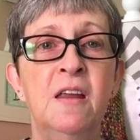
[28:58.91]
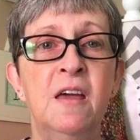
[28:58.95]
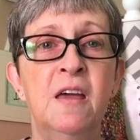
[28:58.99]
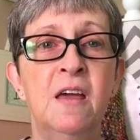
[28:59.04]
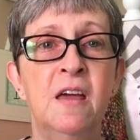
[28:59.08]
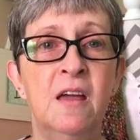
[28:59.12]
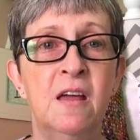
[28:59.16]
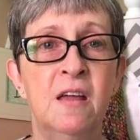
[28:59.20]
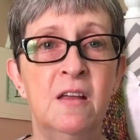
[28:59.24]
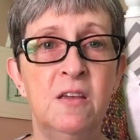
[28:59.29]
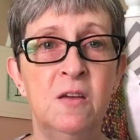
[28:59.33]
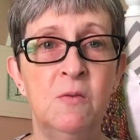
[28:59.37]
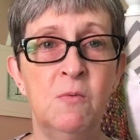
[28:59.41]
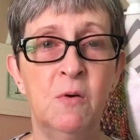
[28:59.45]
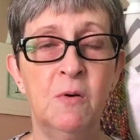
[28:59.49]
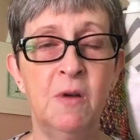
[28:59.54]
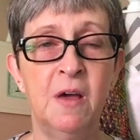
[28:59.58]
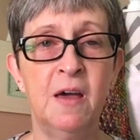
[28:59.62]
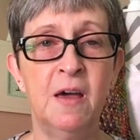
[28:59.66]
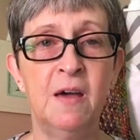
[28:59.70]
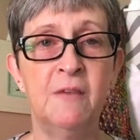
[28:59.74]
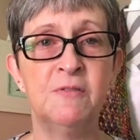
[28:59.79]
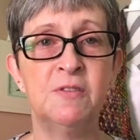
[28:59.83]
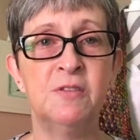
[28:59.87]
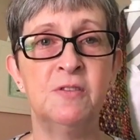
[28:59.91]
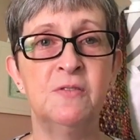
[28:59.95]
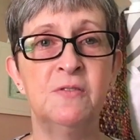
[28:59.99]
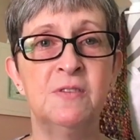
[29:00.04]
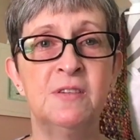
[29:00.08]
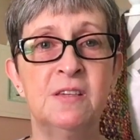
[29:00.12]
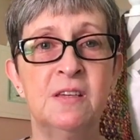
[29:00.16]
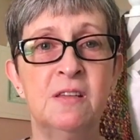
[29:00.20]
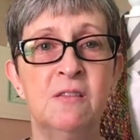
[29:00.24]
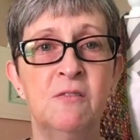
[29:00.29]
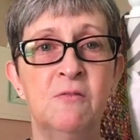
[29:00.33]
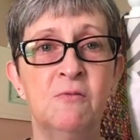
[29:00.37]
and you won't have to
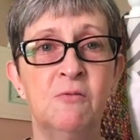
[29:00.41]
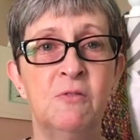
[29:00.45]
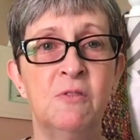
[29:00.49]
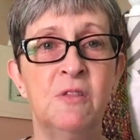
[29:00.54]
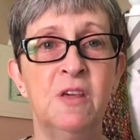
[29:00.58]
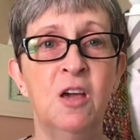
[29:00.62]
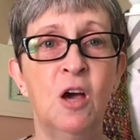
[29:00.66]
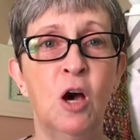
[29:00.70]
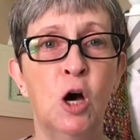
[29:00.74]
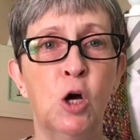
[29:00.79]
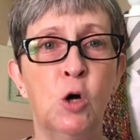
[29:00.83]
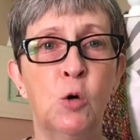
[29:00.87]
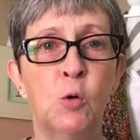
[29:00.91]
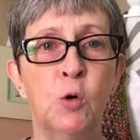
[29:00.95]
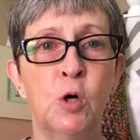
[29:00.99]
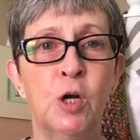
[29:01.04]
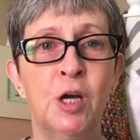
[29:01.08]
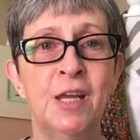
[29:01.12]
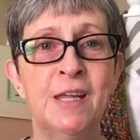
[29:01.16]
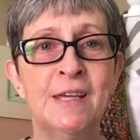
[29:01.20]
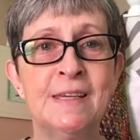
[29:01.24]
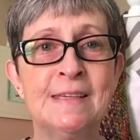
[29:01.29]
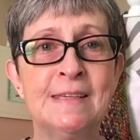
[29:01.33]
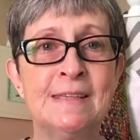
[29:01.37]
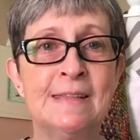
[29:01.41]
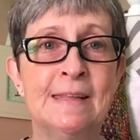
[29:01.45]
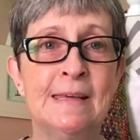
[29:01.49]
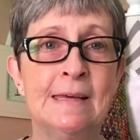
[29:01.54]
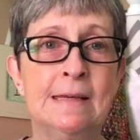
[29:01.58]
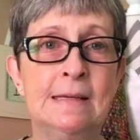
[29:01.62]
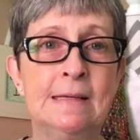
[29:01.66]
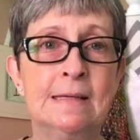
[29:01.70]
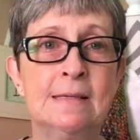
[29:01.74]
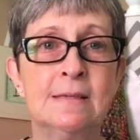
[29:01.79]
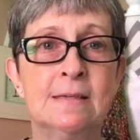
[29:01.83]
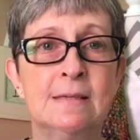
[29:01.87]
sit through the awkwardness
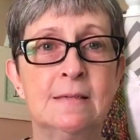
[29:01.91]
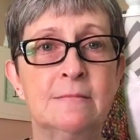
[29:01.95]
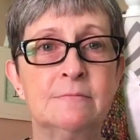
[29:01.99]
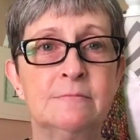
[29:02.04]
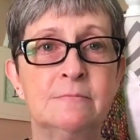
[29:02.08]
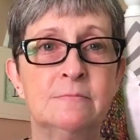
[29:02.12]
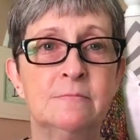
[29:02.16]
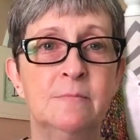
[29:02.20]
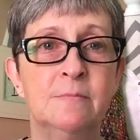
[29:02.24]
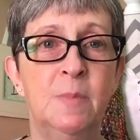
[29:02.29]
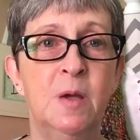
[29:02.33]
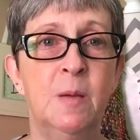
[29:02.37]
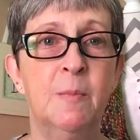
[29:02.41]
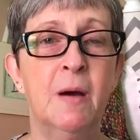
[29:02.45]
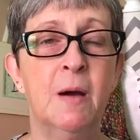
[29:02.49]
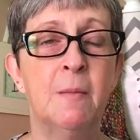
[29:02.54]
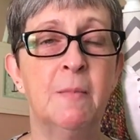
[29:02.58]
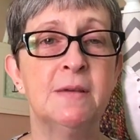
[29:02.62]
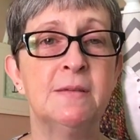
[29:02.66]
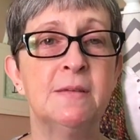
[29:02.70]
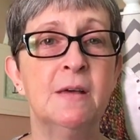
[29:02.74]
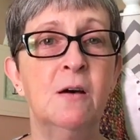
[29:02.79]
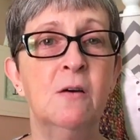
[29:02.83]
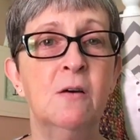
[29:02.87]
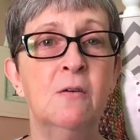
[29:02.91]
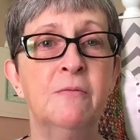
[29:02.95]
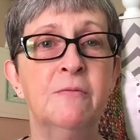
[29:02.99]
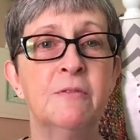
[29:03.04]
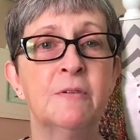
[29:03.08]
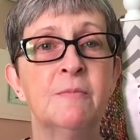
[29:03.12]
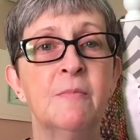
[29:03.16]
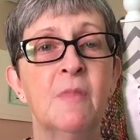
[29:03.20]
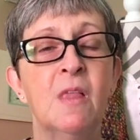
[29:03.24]
that is me by myself.